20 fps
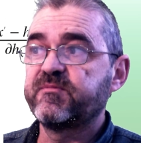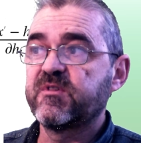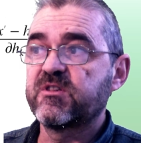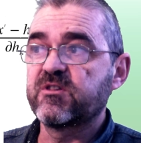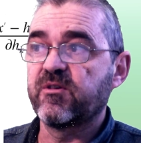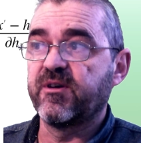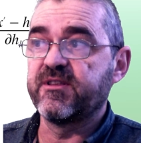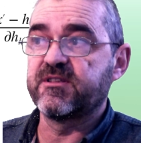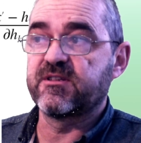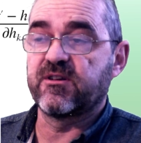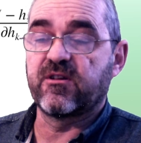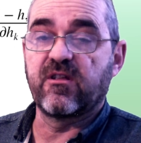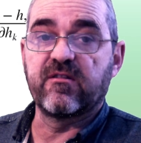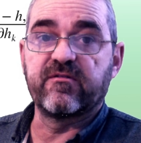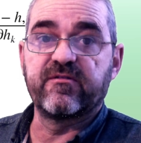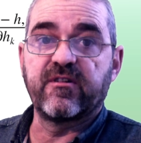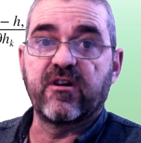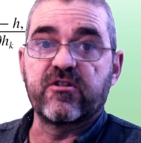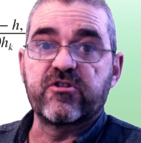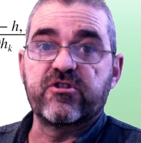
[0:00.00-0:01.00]
So it's another
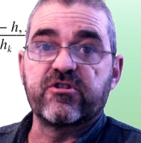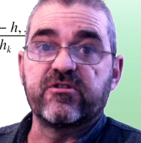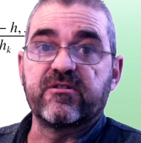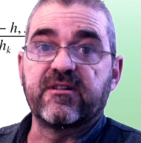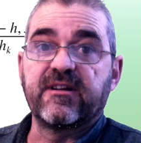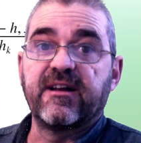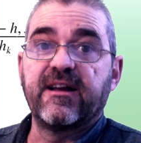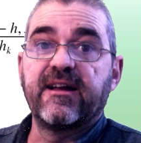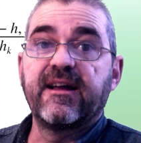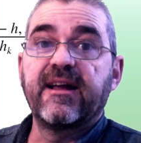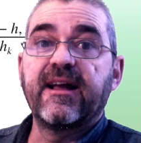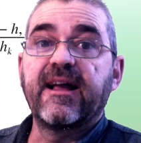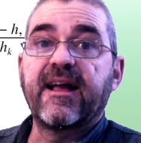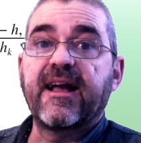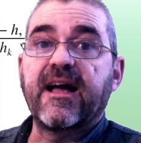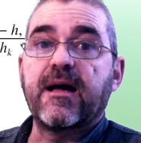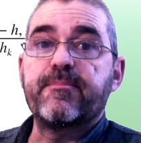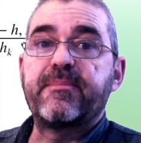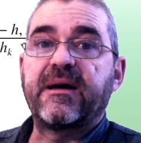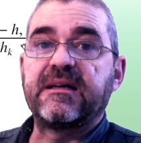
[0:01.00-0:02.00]
function
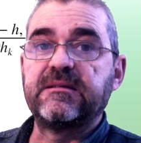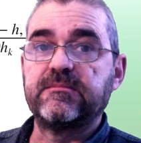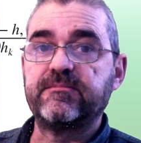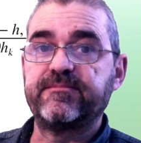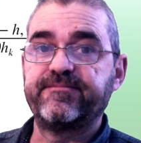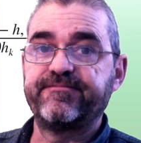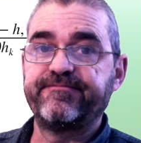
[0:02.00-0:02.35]
kappa